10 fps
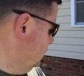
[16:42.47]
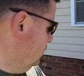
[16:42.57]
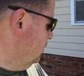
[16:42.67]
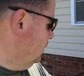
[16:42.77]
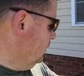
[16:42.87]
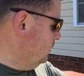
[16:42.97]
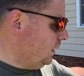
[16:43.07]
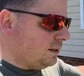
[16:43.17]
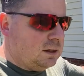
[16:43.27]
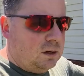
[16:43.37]
So
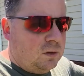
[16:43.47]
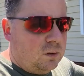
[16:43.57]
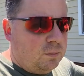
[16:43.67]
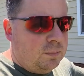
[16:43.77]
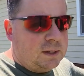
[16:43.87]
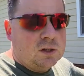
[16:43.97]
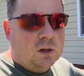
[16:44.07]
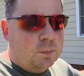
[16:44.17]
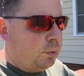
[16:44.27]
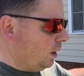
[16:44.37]
that's another, that's
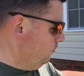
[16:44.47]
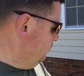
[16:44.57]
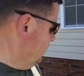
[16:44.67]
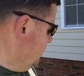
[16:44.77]
another problem,